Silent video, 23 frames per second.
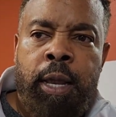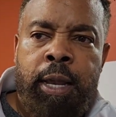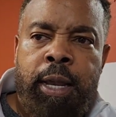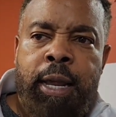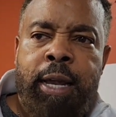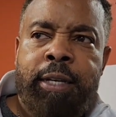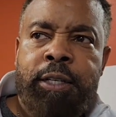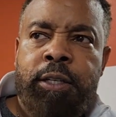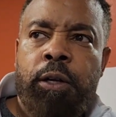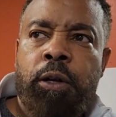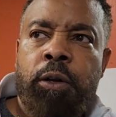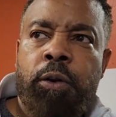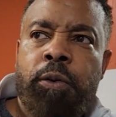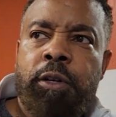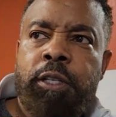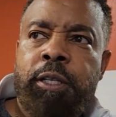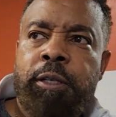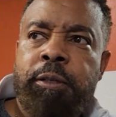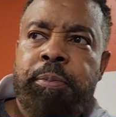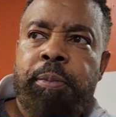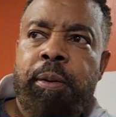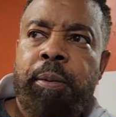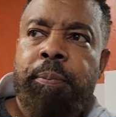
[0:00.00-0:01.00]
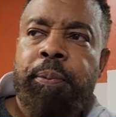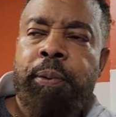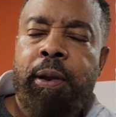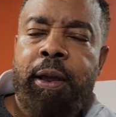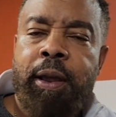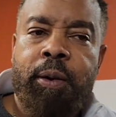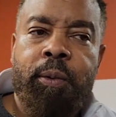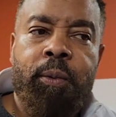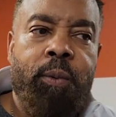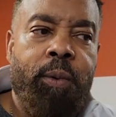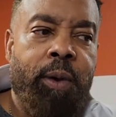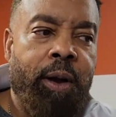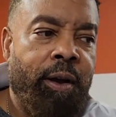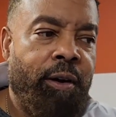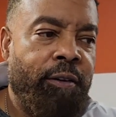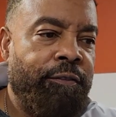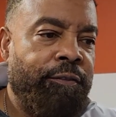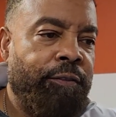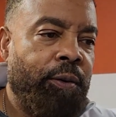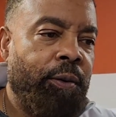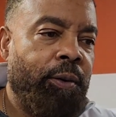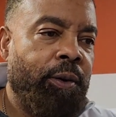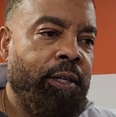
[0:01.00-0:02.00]
Yes, Lewis has been playing well
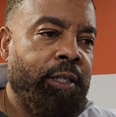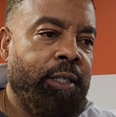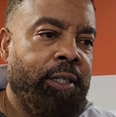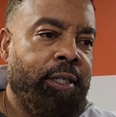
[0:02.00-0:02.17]
for us.